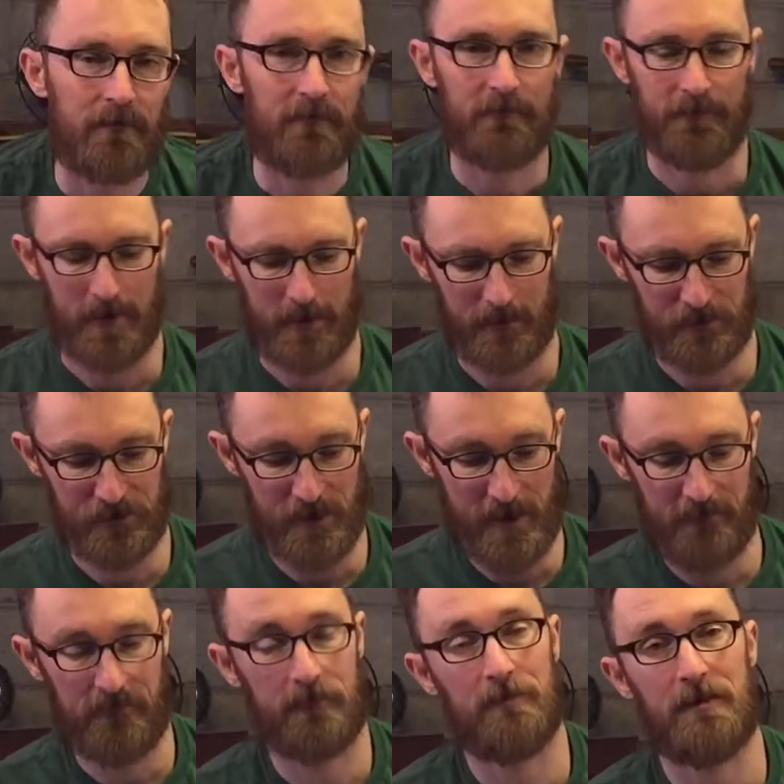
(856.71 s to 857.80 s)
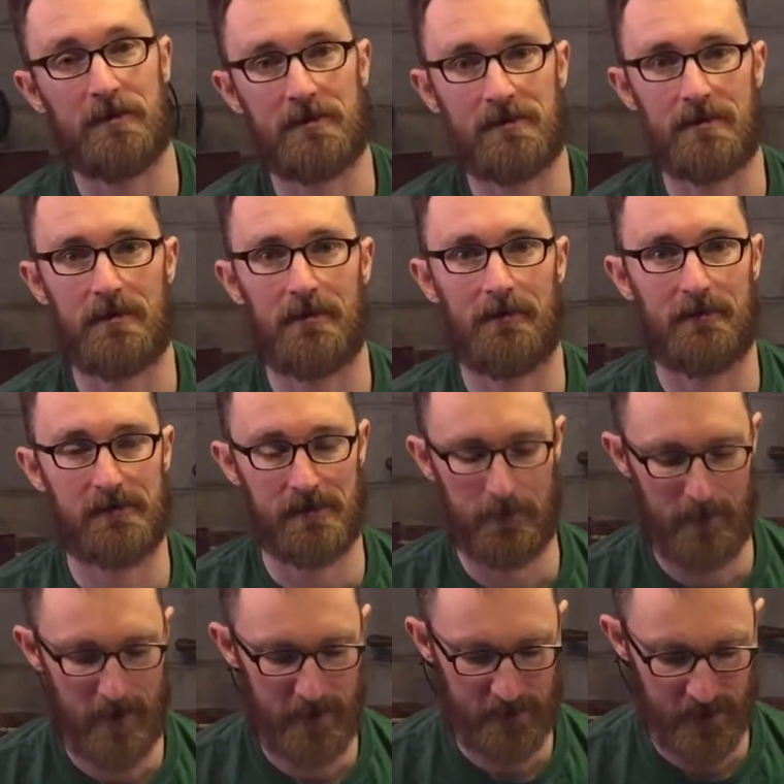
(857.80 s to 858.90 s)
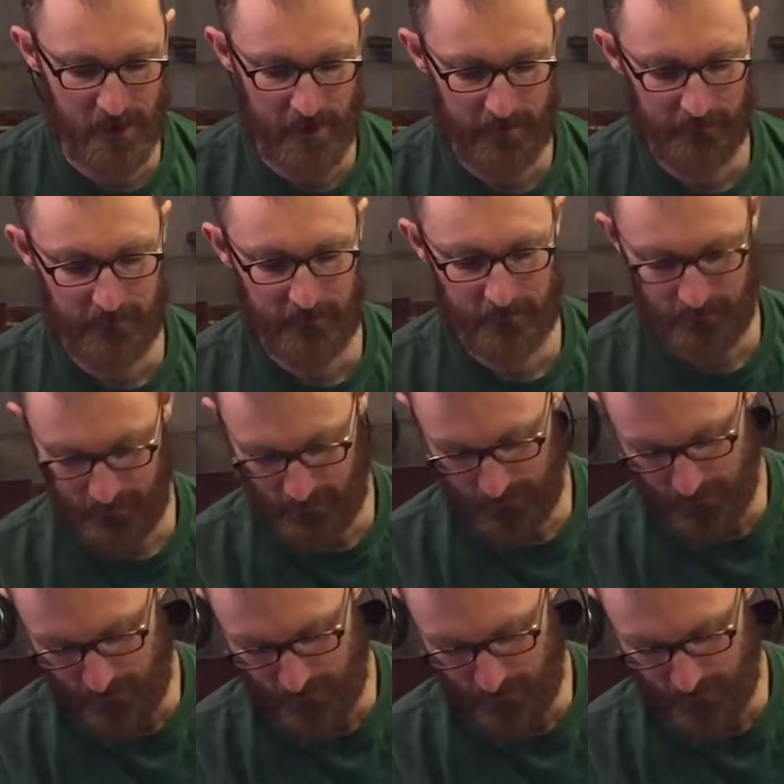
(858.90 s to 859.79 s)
The final shaft to be installed is the main shaft, and it